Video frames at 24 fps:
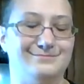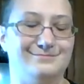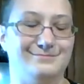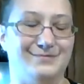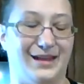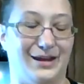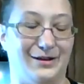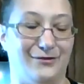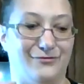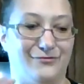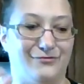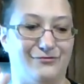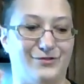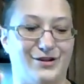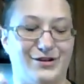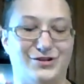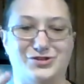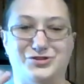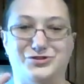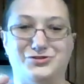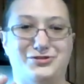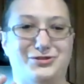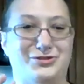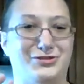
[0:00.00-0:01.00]
like
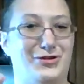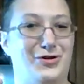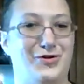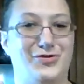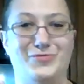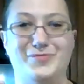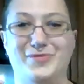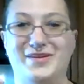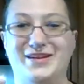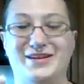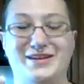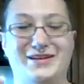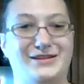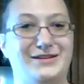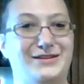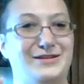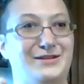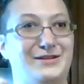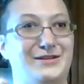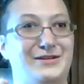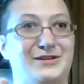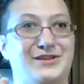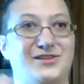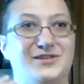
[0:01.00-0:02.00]
fresh, loamy,
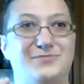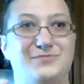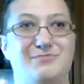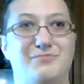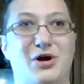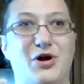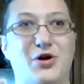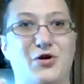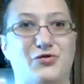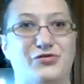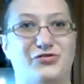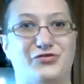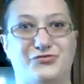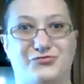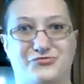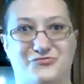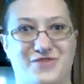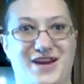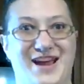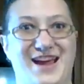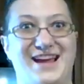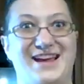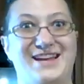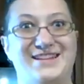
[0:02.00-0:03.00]
post
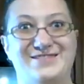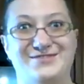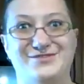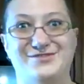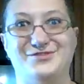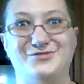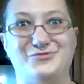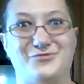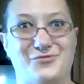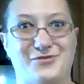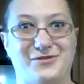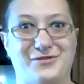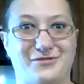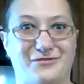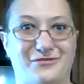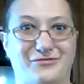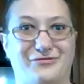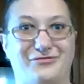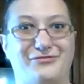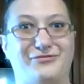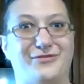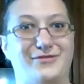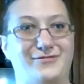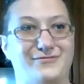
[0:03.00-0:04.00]
rain sort
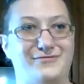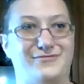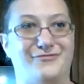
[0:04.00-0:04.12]
of